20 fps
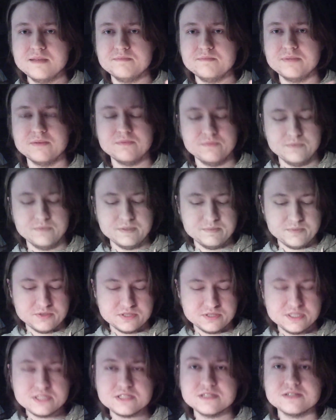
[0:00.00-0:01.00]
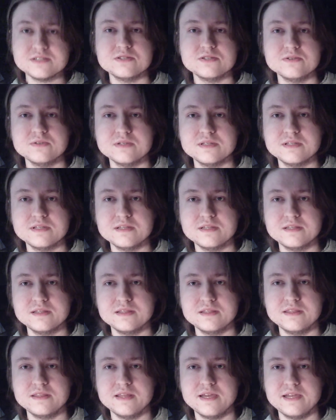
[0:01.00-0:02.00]
But when musicians do it,
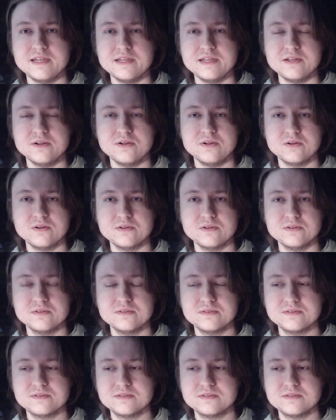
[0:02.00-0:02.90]
they are